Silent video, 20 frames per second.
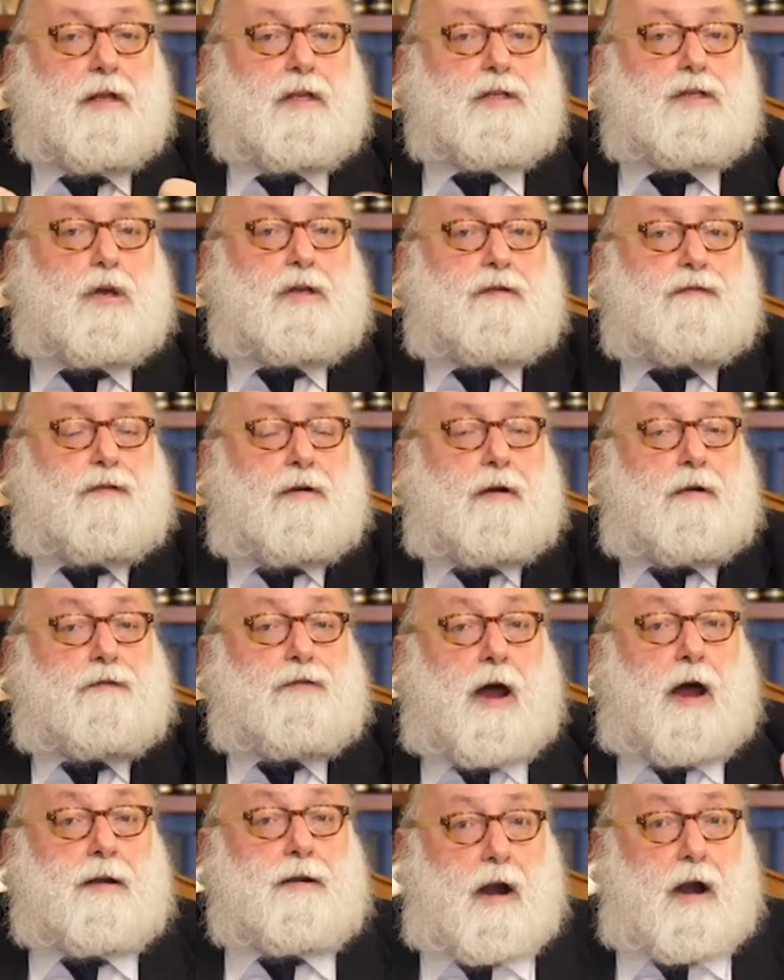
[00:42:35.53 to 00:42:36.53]
So it's for
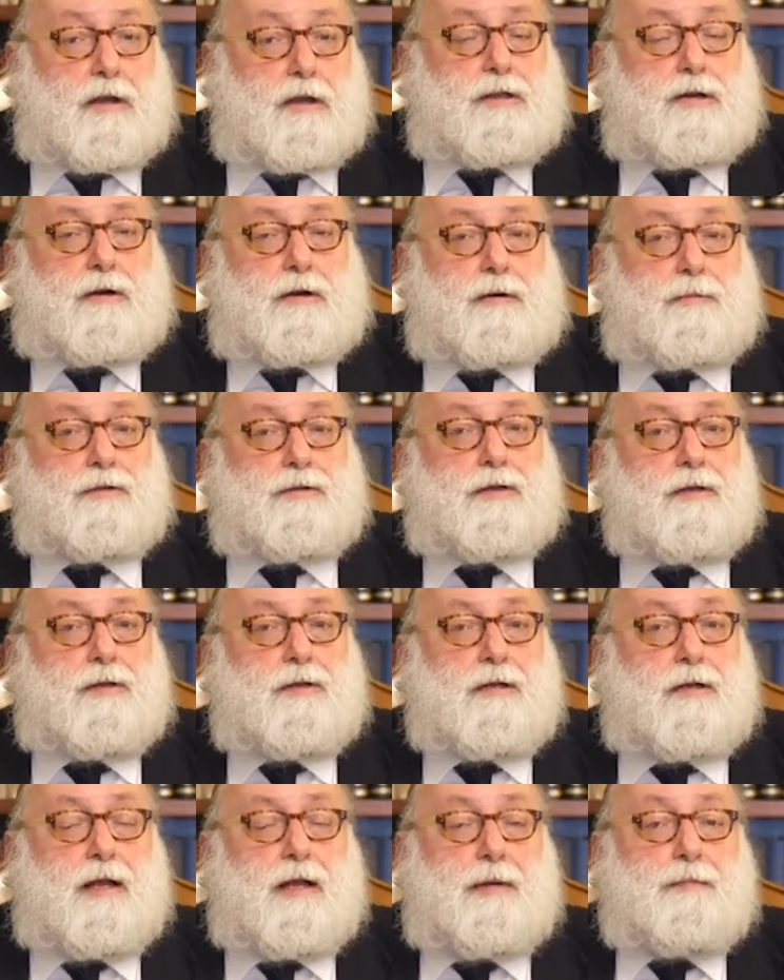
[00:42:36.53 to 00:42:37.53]
on our terms.
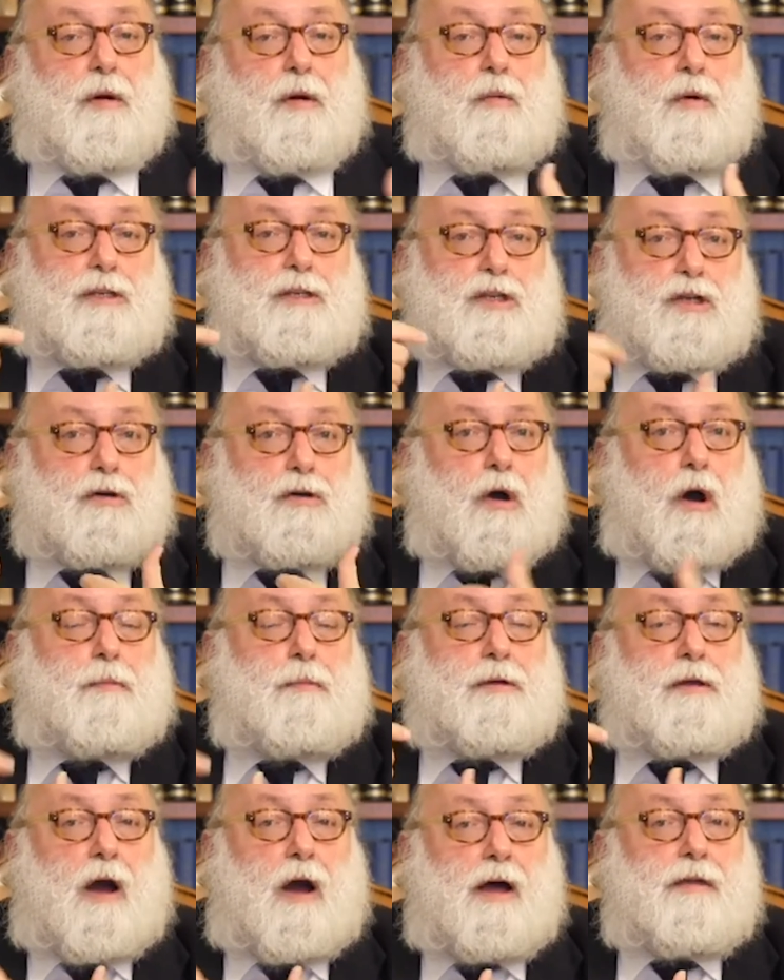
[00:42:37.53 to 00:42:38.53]
But once you go
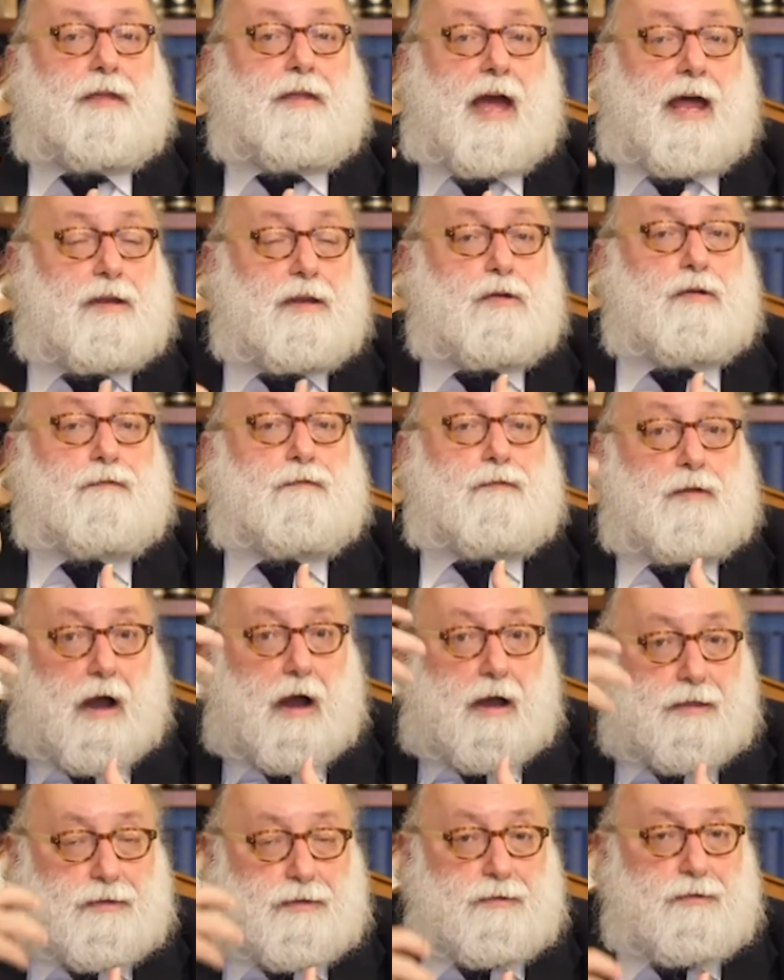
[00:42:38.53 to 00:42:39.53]
beyond that and you've
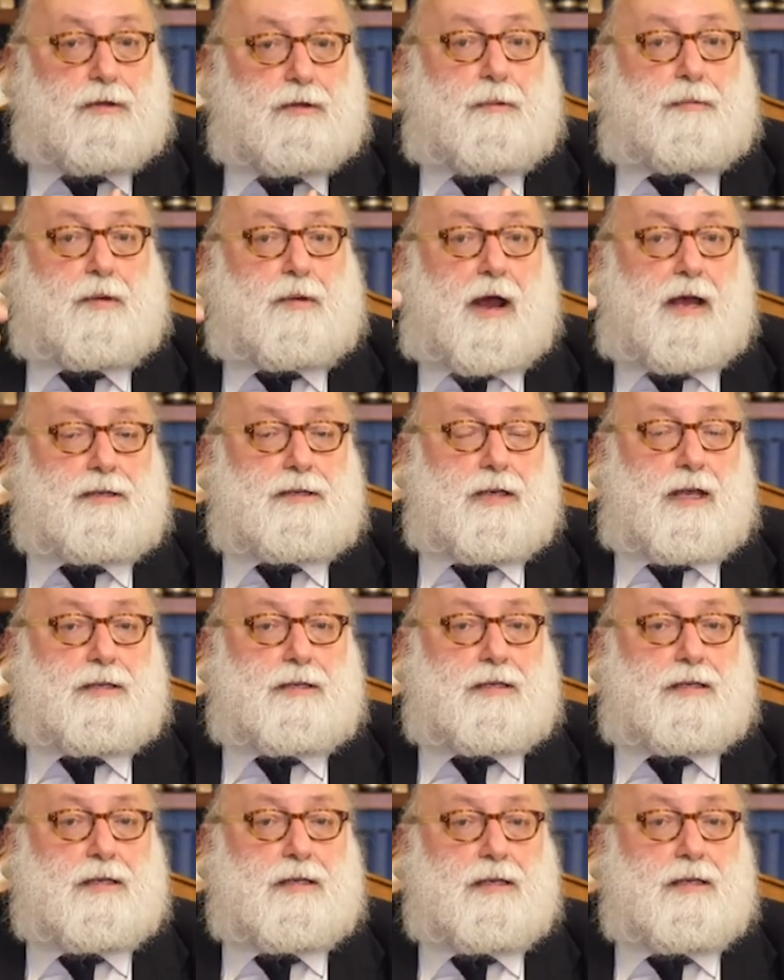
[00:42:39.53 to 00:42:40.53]
gone through the
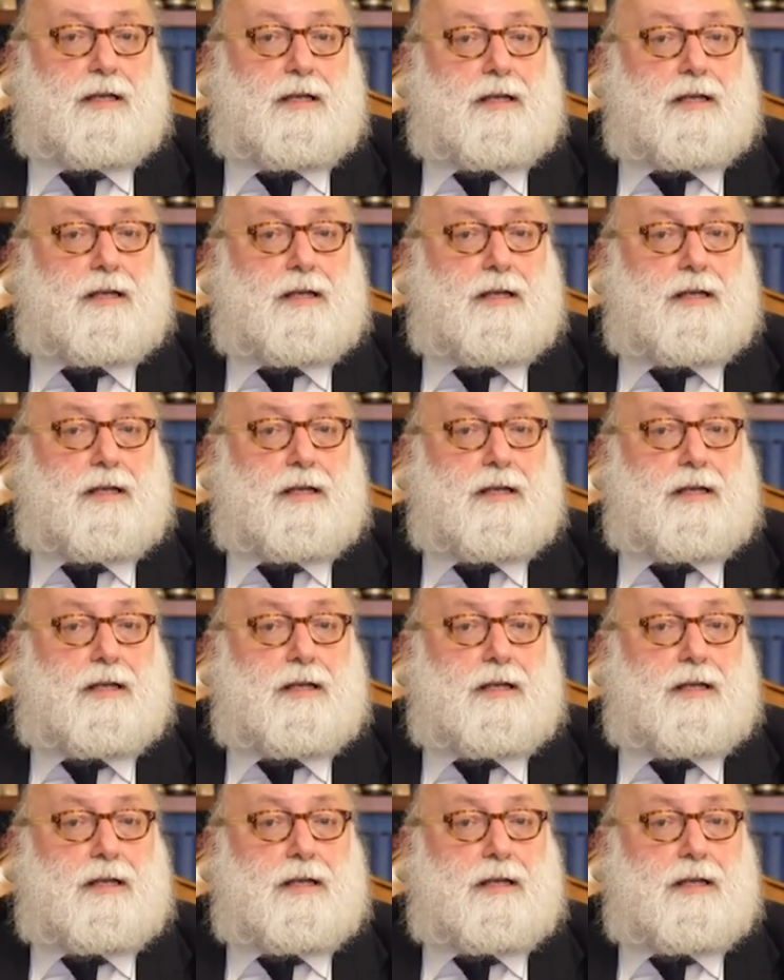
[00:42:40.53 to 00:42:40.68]
process,